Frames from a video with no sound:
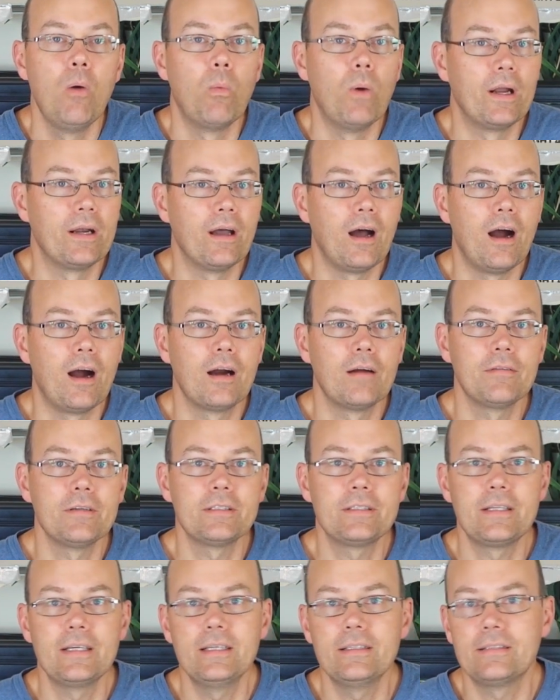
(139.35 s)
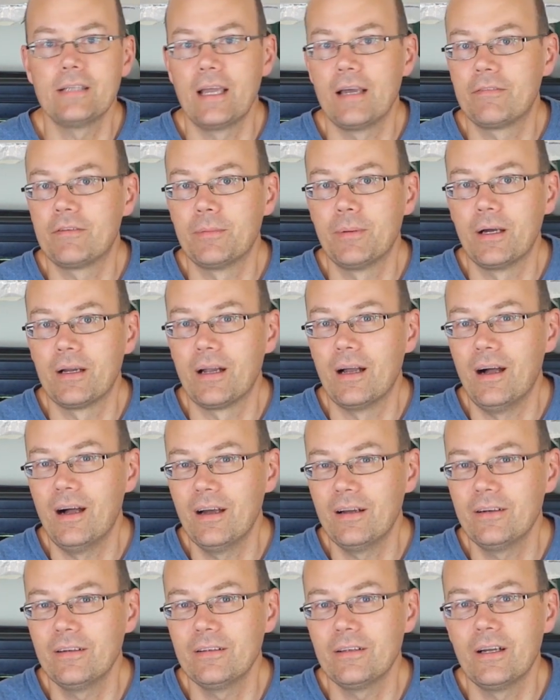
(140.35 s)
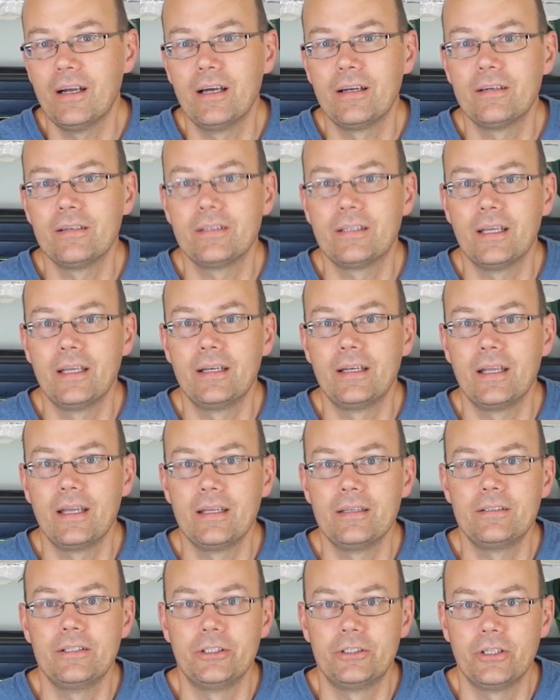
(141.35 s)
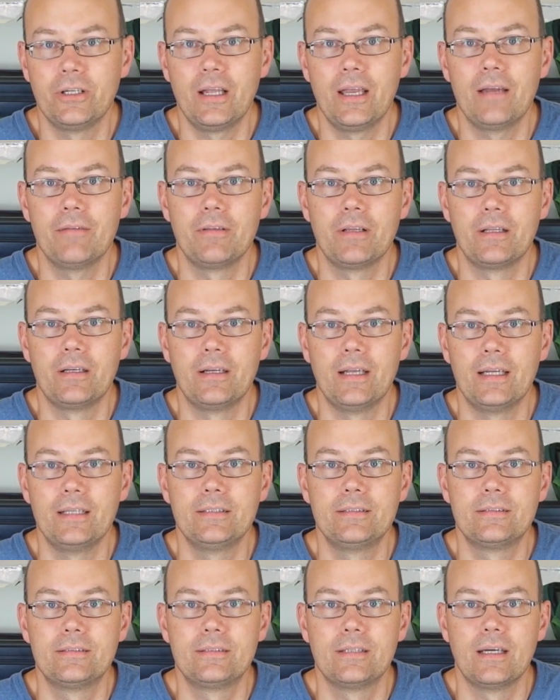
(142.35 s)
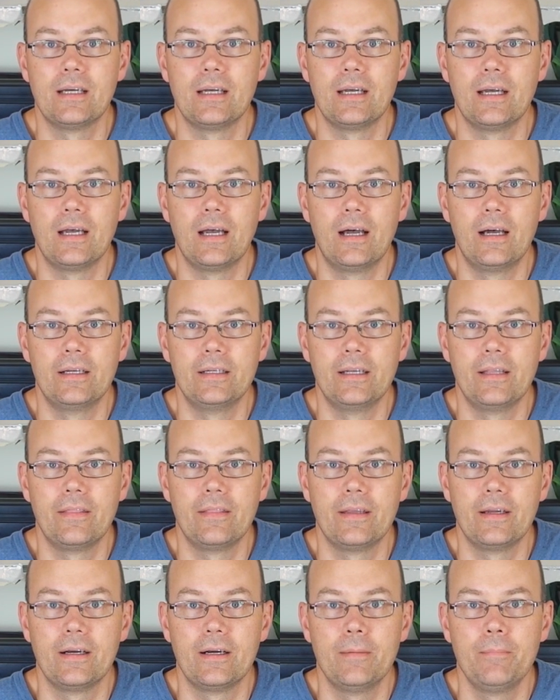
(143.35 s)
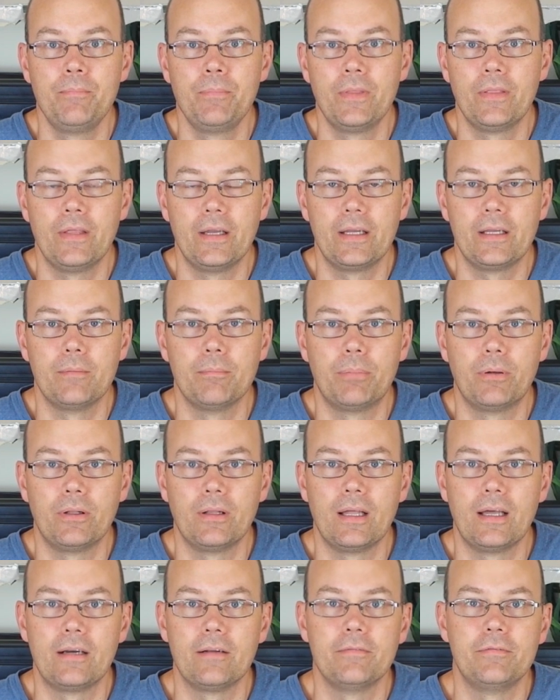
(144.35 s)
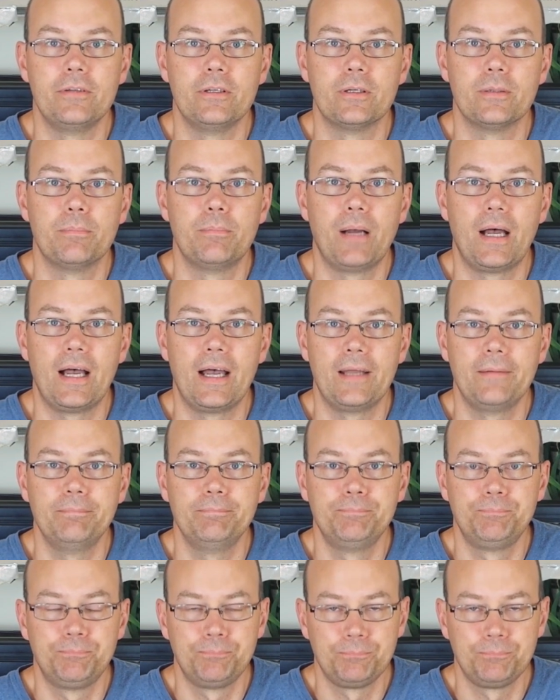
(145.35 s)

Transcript: When to harvest these, after about 100 to 110 days, you should have a nice onion there that you can pull out of your pot